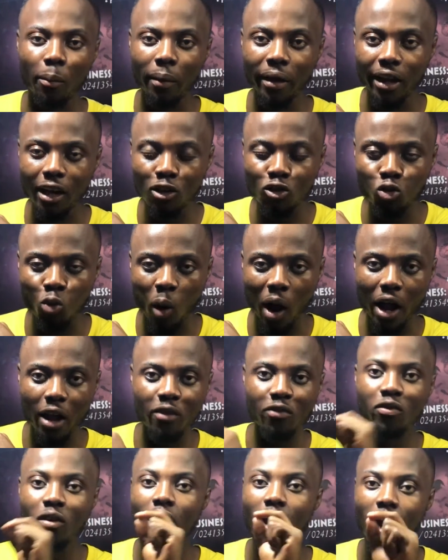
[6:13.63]
maker's
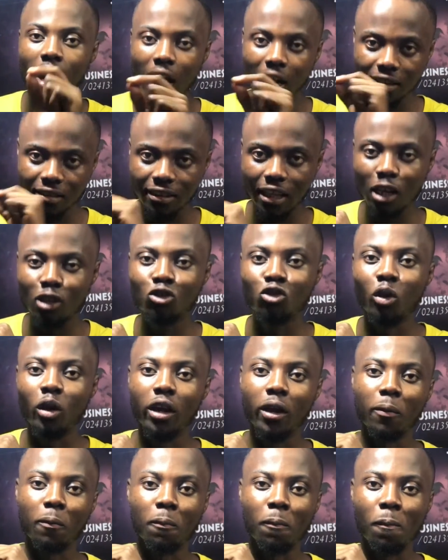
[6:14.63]
wife has done to
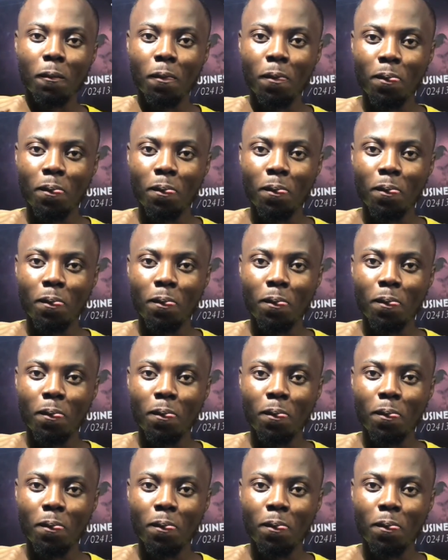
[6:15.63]
him.